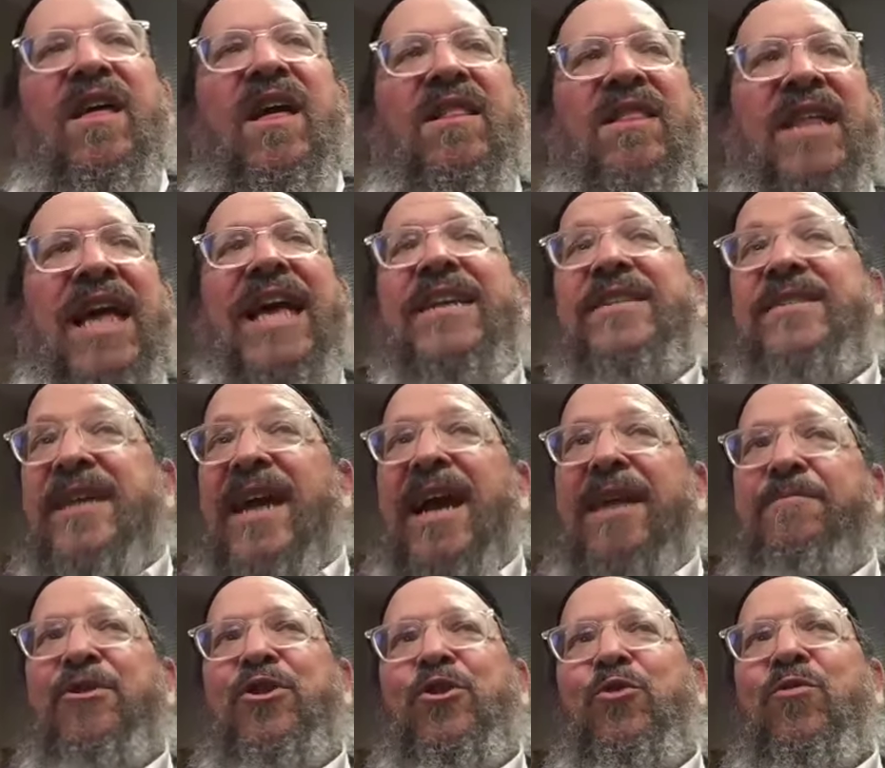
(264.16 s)
A lot of
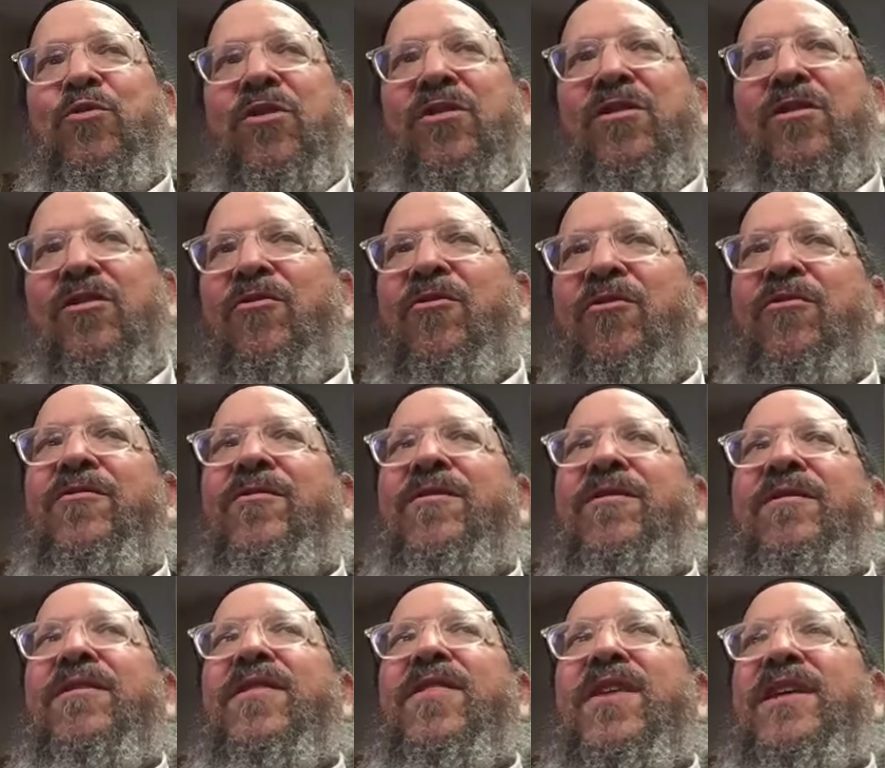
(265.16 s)
times you can
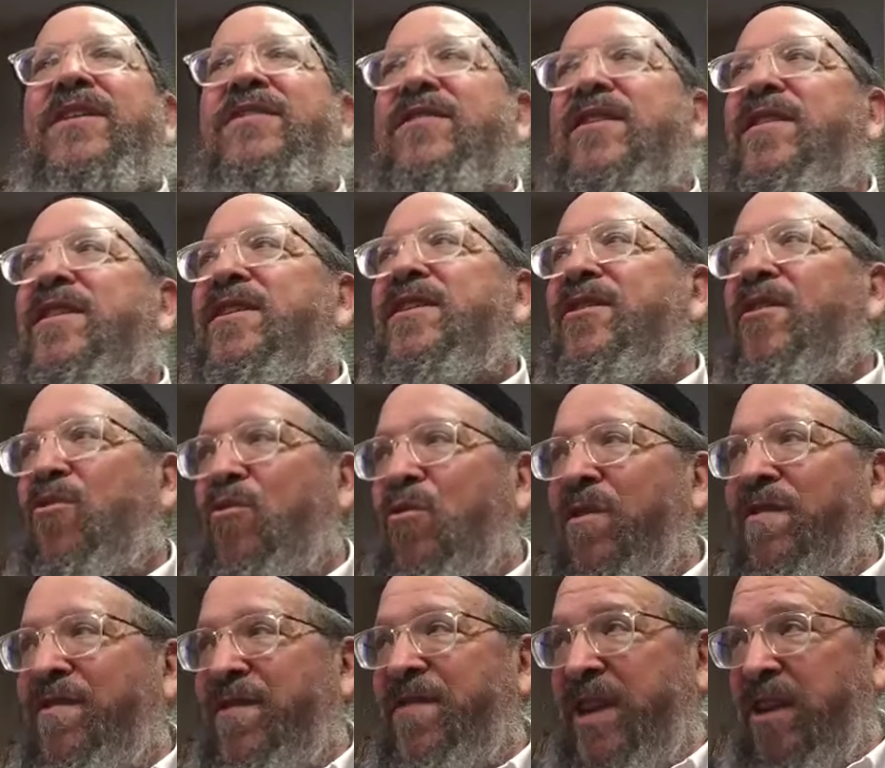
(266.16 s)
learn things in the
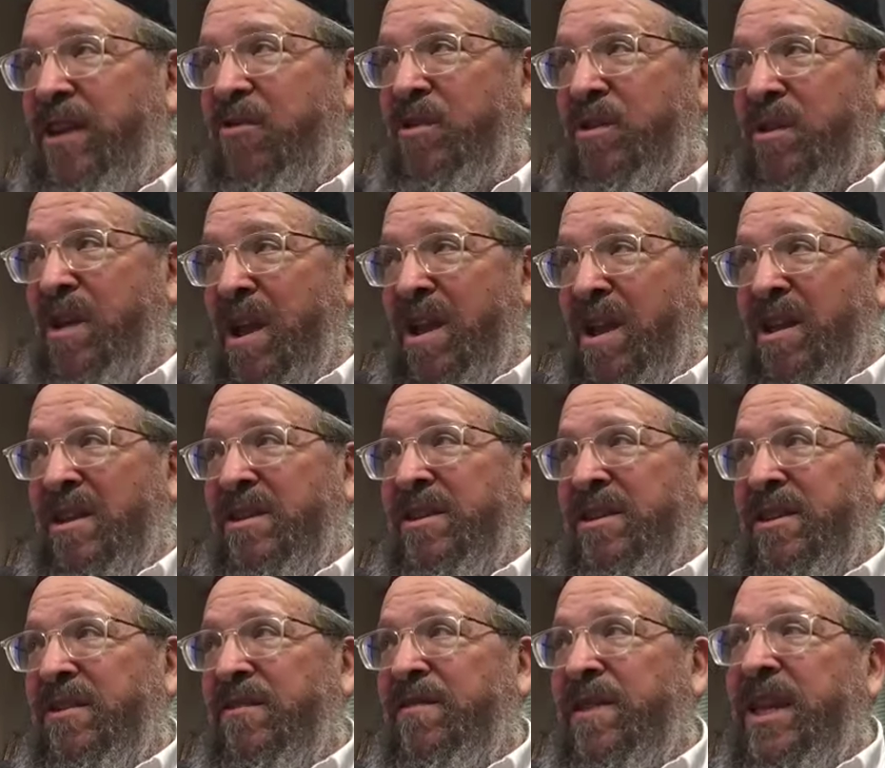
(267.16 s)
Torah
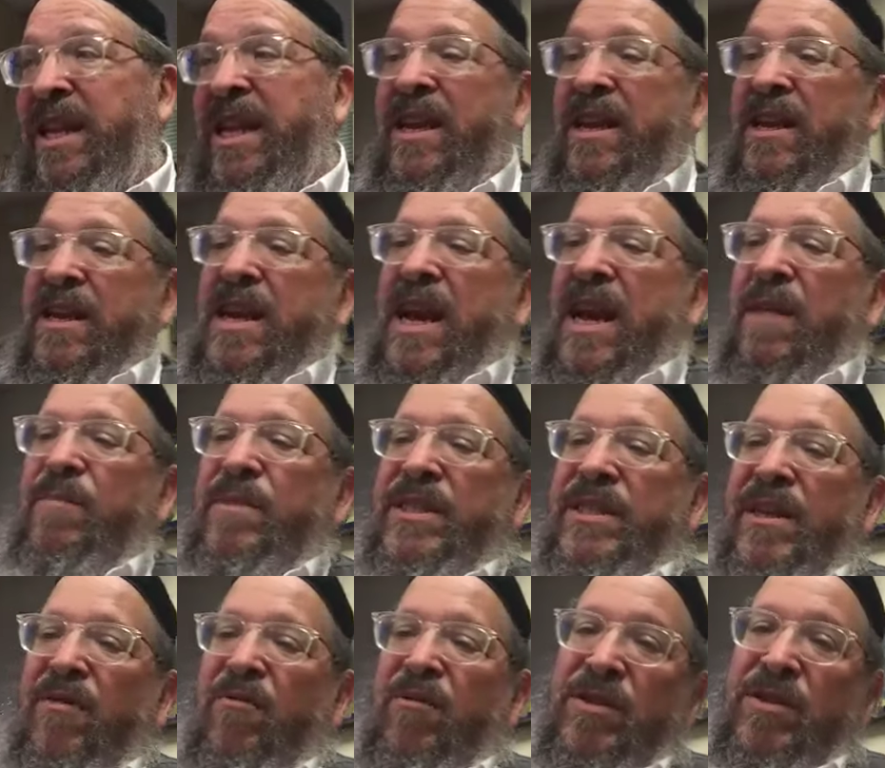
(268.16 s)
figuratively, and
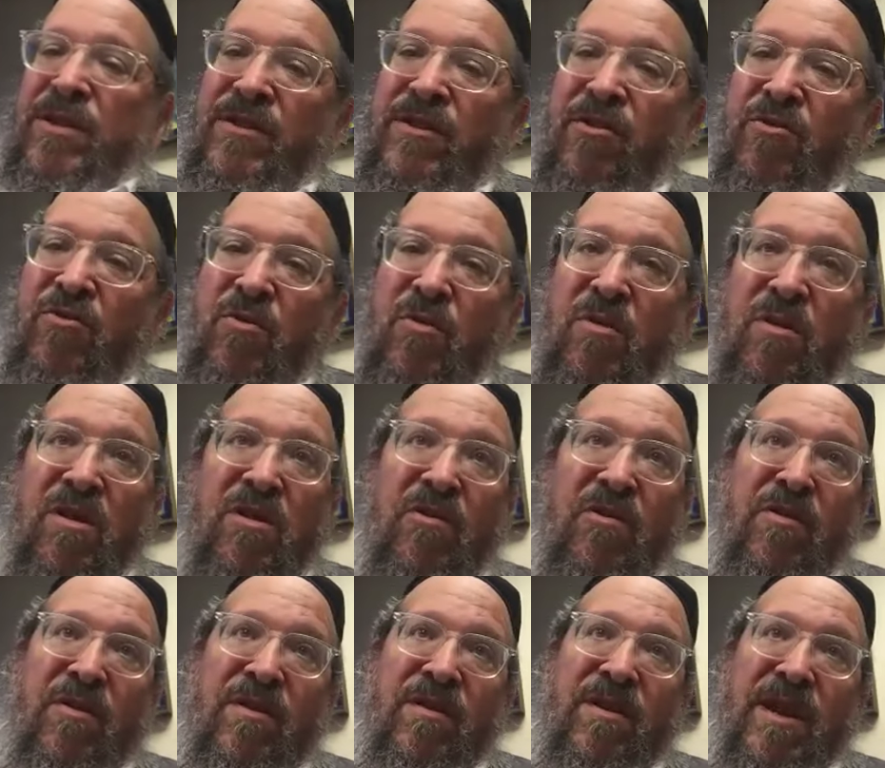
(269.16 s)
commentaries do
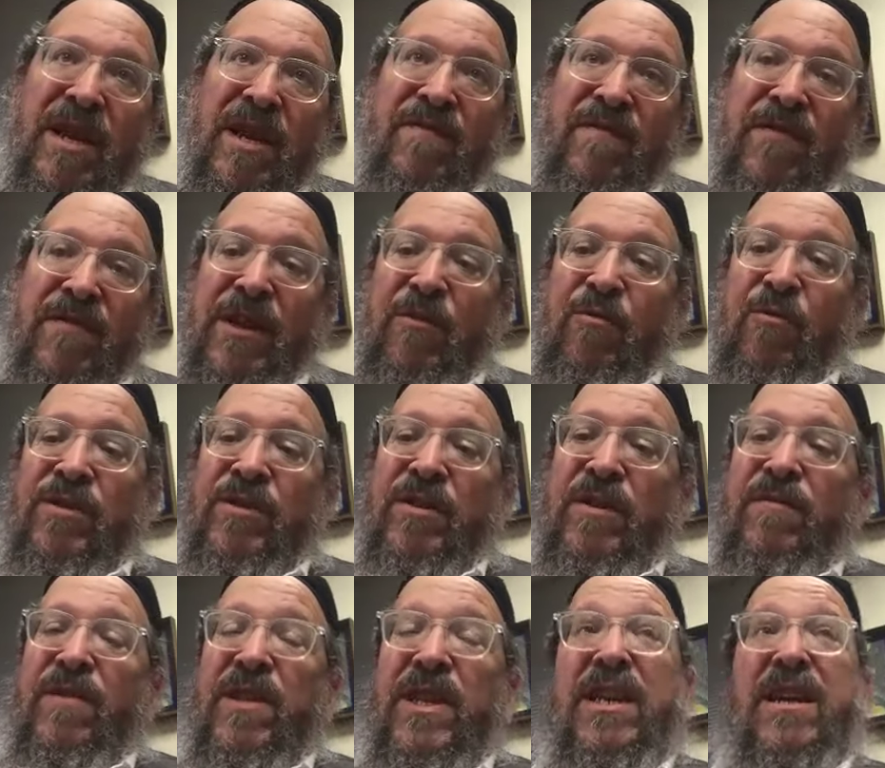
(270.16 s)
learn it
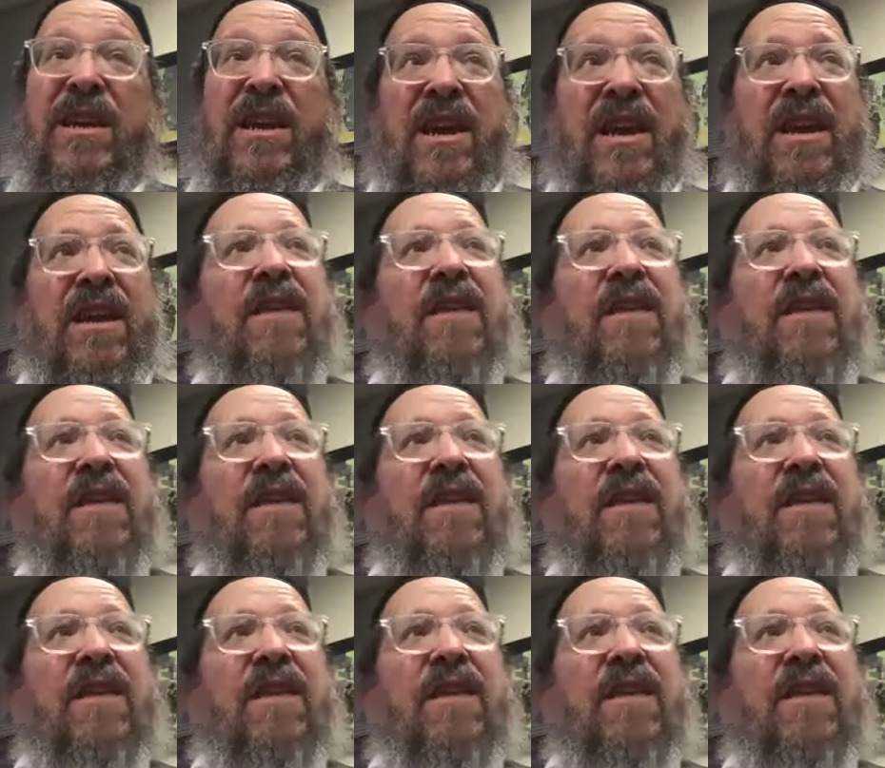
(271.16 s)
figuratively.